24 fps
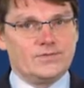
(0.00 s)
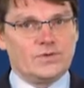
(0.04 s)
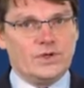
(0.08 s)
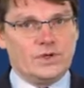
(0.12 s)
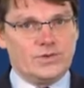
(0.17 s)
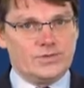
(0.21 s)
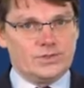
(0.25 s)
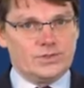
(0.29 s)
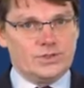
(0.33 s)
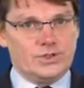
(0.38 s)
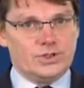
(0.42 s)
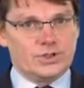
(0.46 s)

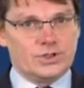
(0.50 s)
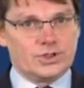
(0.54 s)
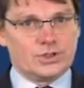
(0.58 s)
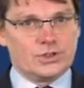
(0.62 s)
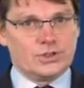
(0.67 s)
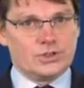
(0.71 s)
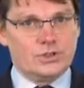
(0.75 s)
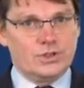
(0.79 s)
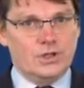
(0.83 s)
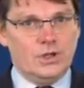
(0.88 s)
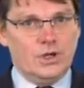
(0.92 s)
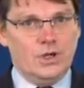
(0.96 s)
advantage,
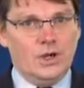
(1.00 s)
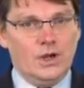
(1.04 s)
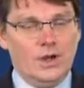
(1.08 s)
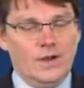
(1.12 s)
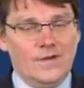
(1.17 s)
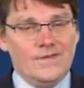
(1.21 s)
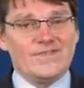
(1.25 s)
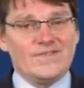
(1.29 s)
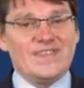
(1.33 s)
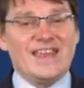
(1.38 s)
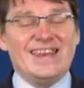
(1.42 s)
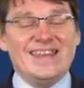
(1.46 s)

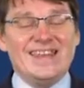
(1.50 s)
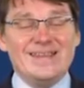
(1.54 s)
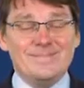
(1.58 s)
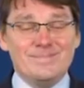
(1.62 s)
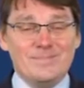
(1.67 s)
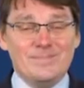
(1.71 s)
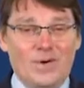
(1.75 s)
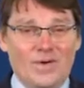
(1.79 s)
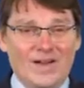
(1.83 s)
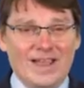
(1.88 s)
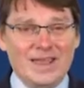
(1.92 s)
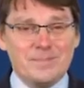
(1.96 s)
then it
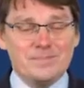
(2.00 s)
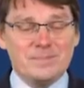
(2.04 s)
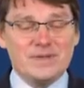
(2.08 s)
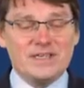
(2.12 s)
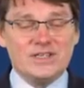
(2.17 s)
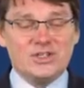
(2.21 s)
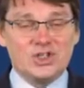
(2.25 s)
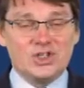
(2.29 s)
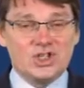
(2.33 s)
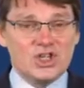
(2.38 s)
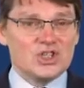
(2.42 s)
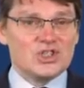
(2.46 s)
might
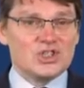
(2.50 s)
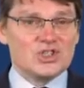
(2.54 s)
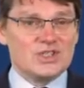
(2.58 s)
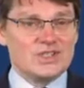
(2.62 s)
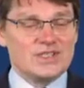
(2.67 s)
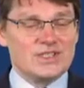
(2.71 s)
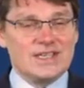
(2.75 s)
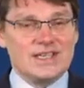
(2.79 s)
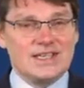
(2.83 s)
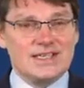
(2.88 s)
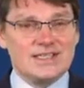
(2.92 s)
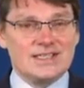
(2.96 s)
be just
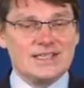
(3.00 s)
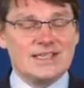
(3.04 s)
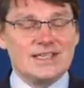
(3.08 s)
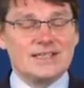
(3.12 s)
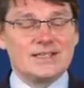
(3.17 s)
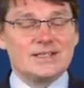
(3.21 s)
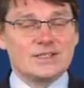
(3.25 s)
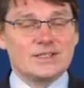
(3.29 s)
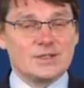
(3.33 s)
as easy